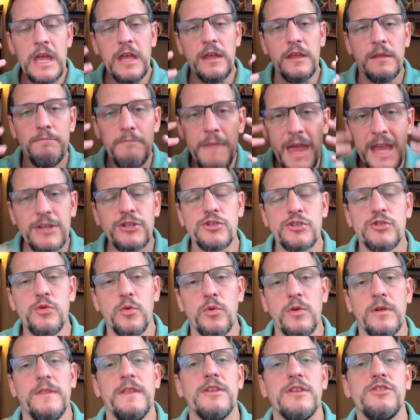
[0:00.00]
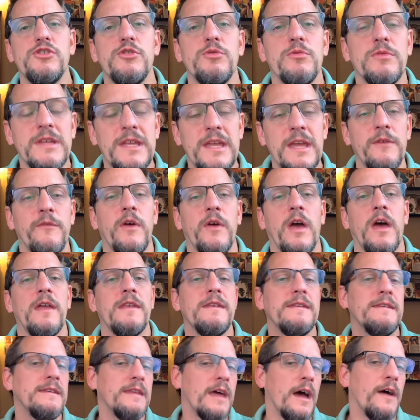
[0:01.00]
make sure that you give
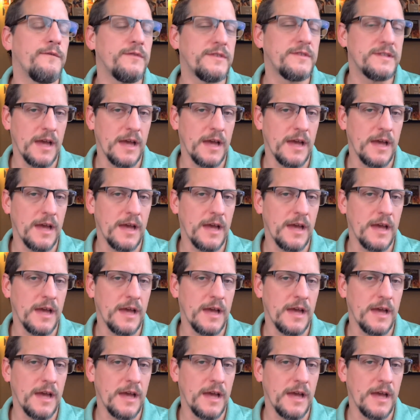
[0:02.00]
enough